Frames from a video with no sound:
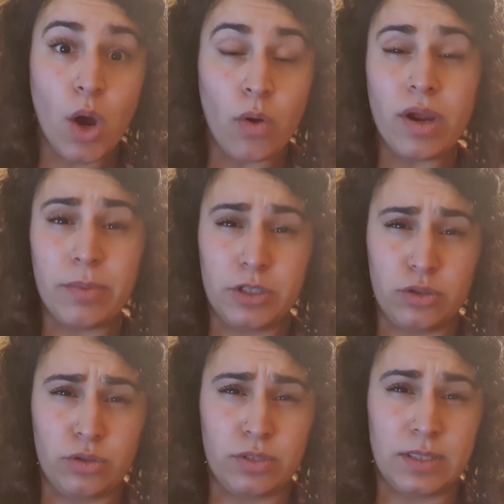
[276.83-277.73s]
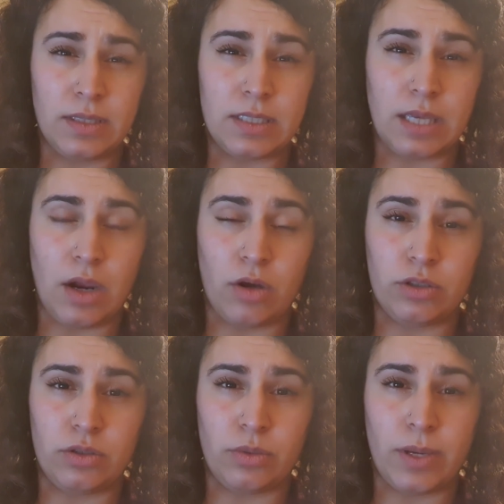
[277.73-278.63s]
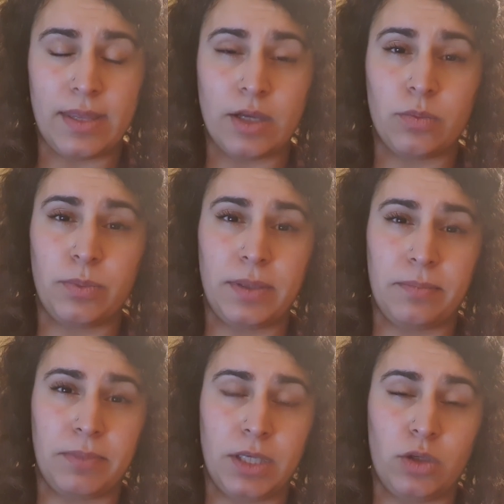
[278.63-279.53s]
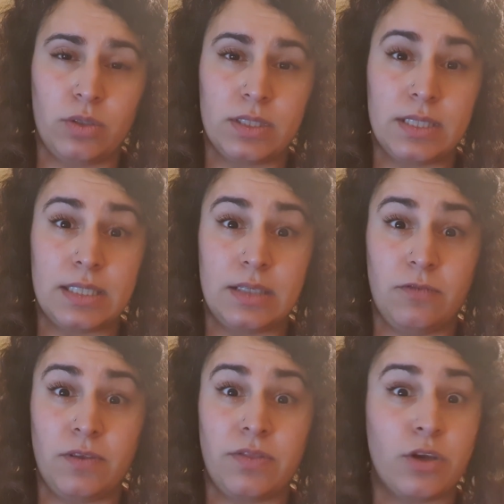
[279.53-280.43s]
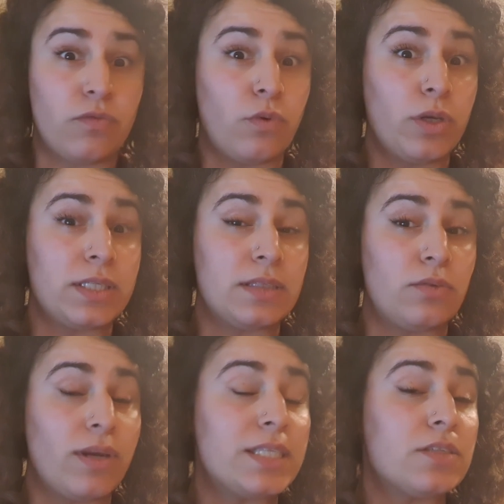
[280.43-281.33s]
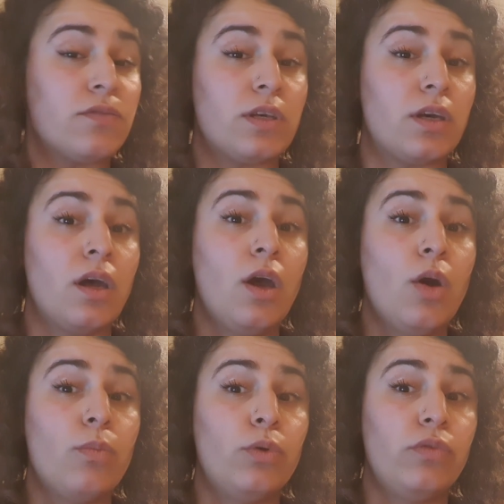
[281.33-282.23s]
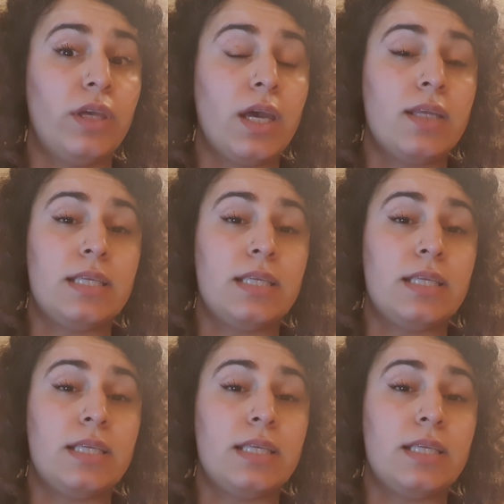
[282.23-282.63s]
Or am I introducing this character in a way that could be ambiguous? Does it fit their voice in the rest of the movie?